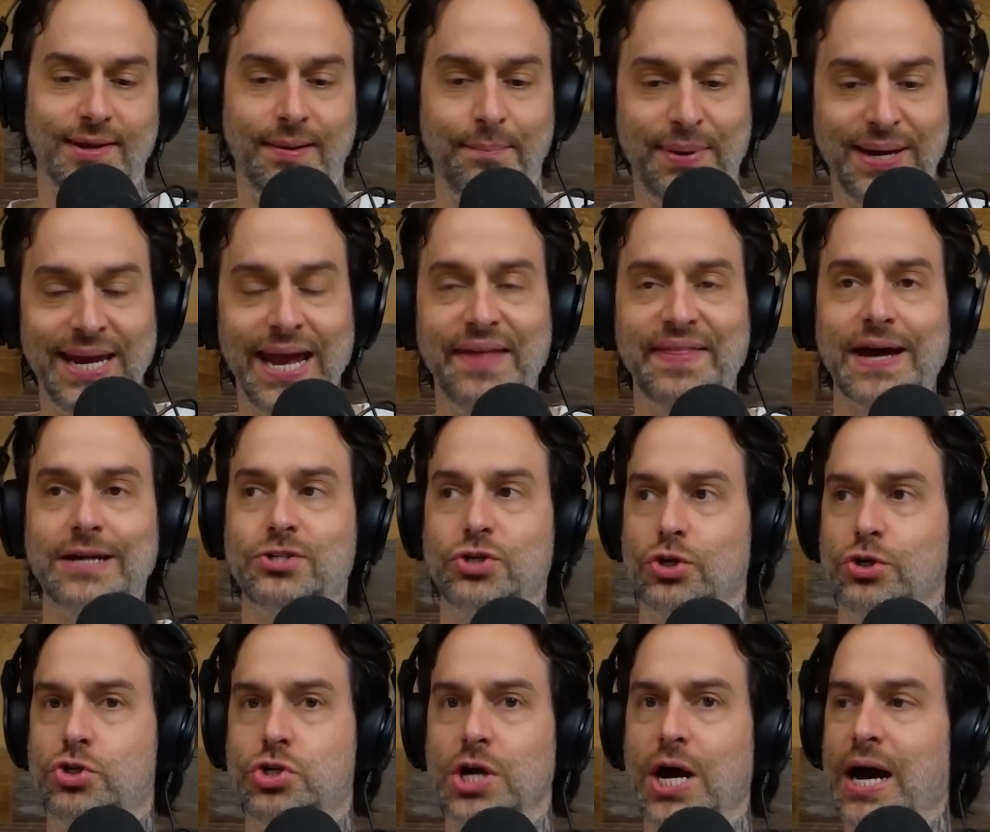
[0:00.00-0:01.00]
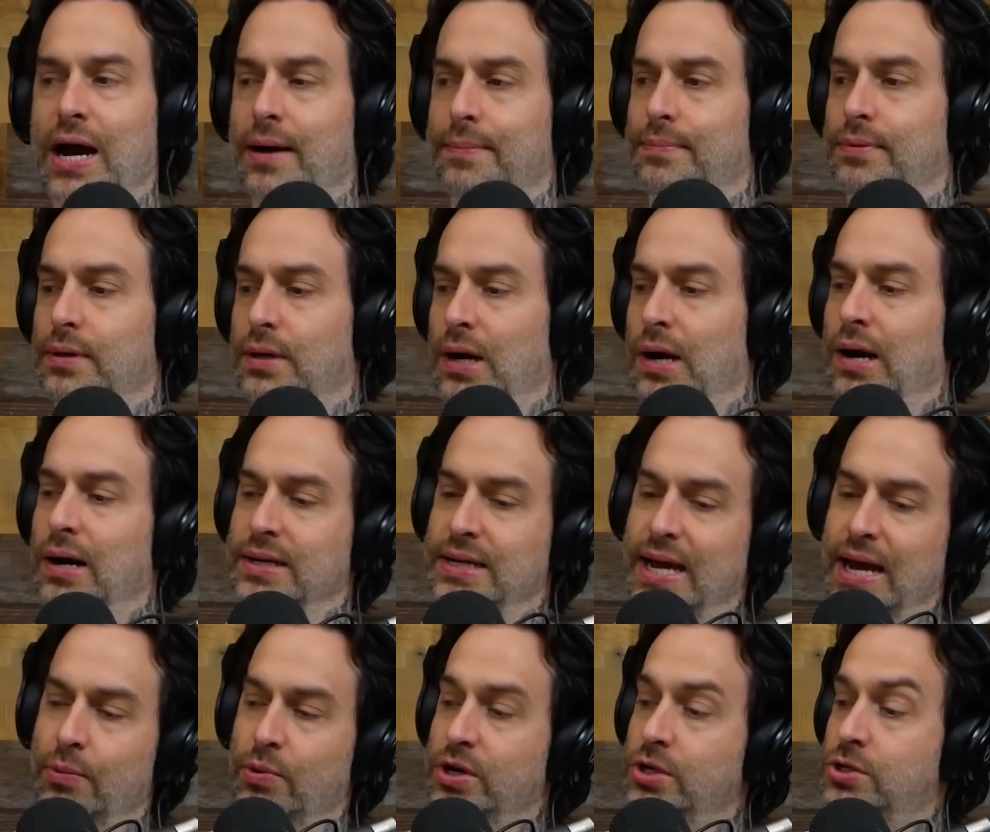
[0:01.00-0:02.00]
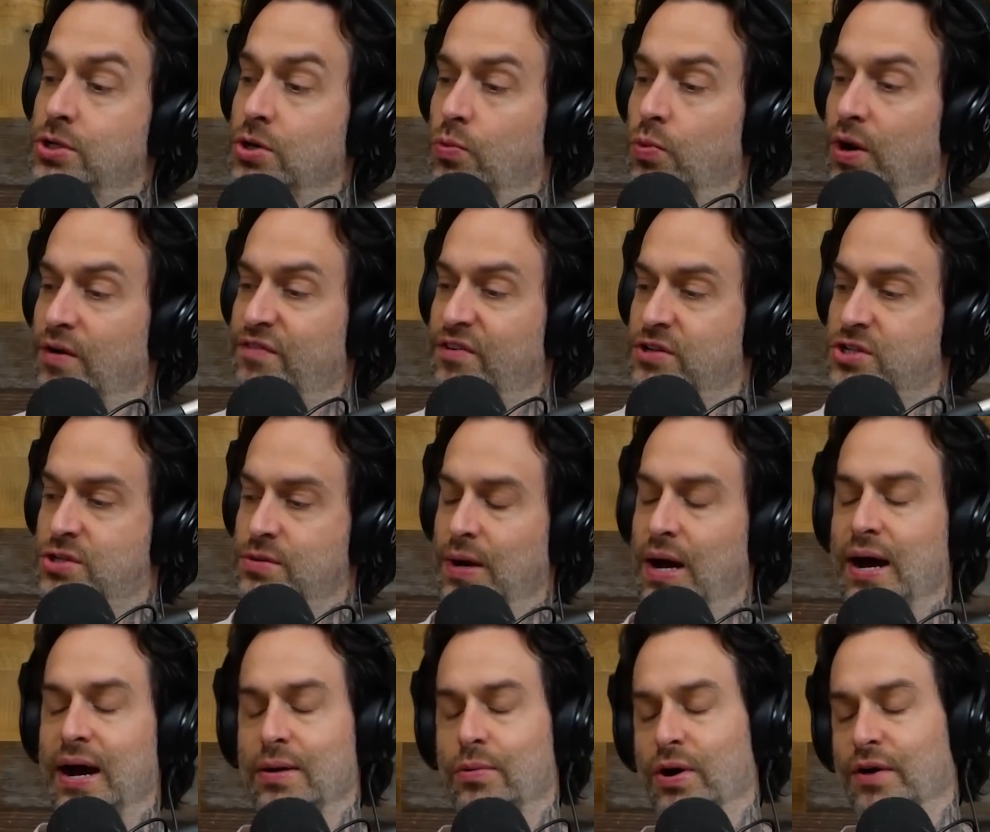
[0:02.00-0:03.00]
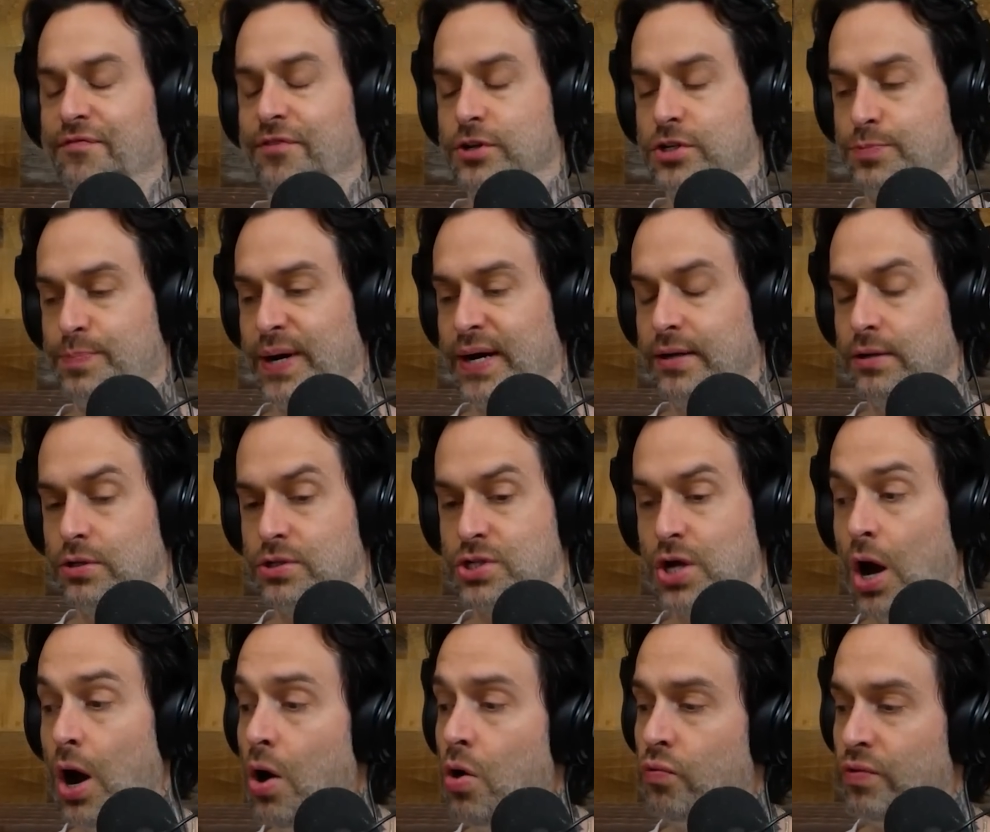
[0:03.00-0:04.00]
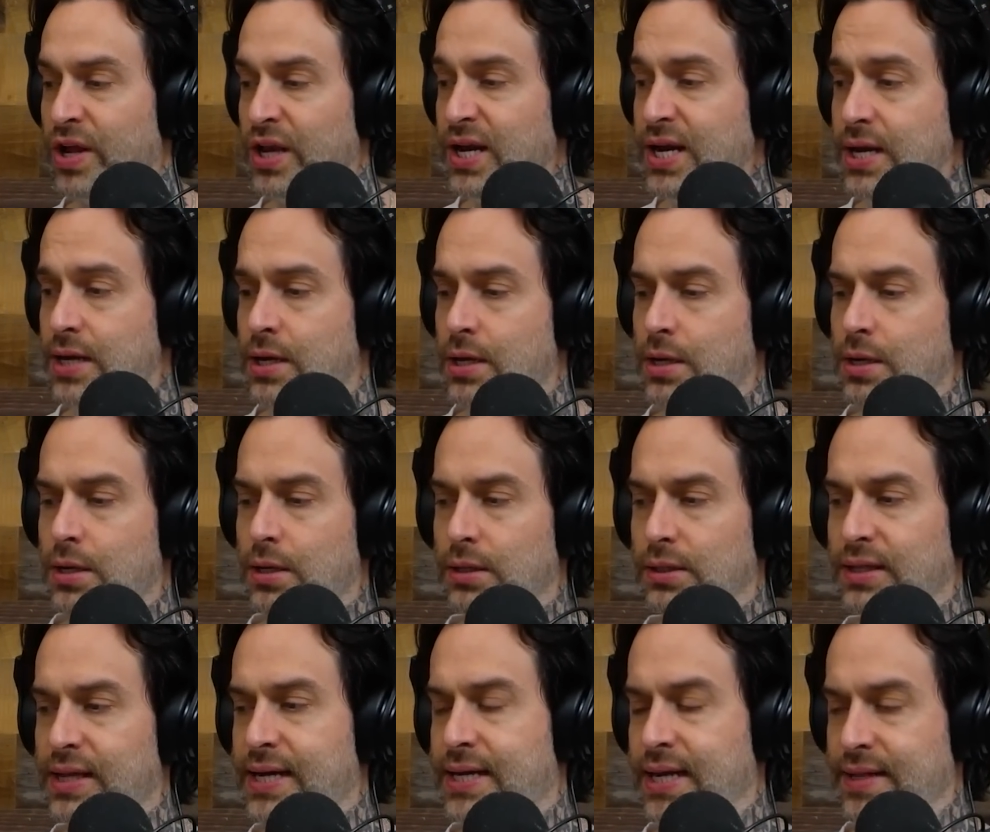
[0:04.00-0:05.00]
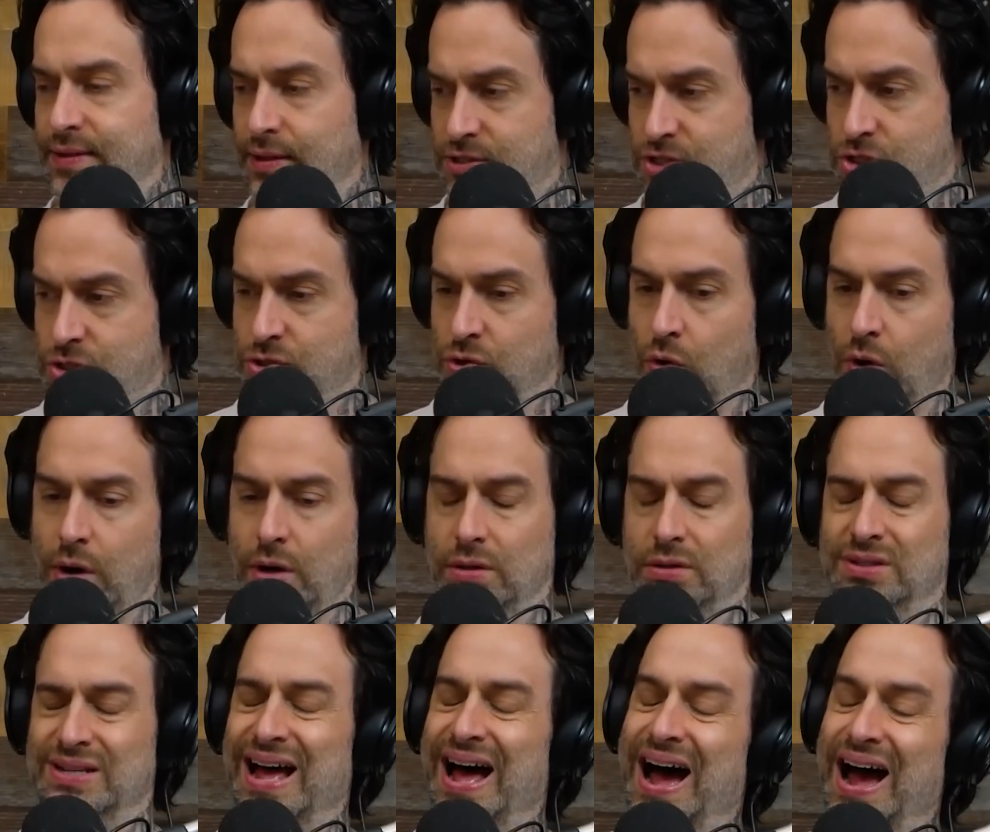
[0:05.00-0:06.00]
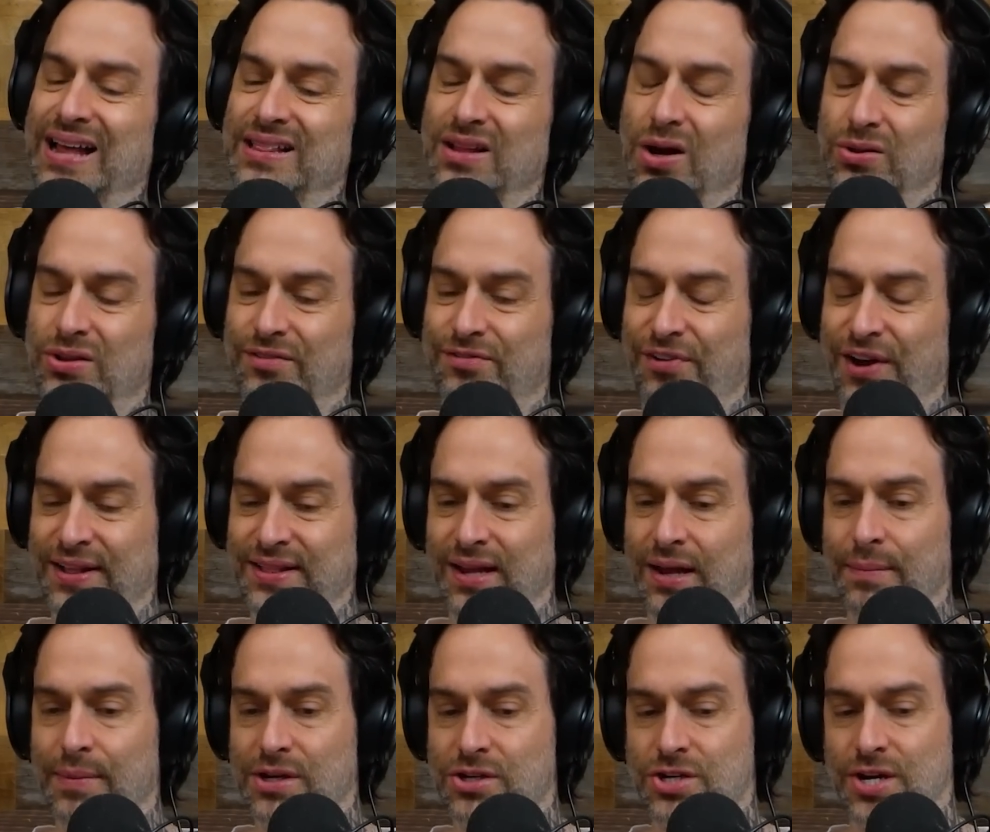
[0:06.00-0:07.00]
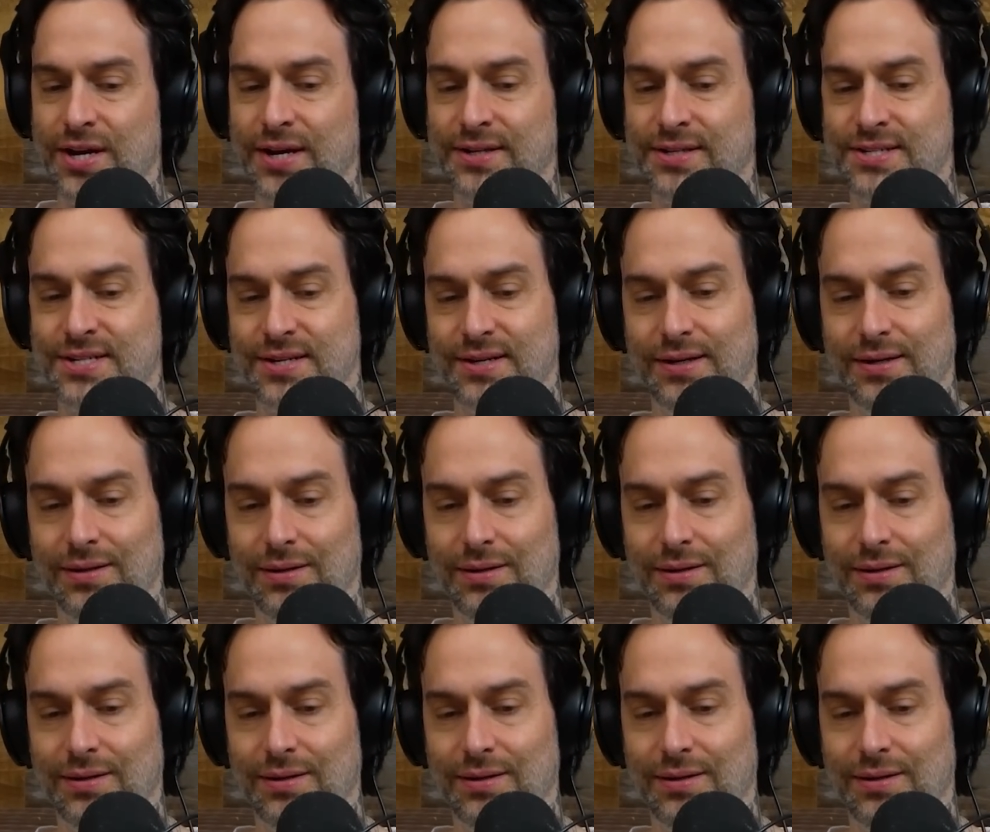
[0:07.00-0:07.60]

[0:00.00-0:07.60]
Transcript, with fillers: But yeah, that's your job. Yeah, what do you do? Work for? I work for Sprinkles. Oh, really? Like in the store? Nah, I load the vending machines.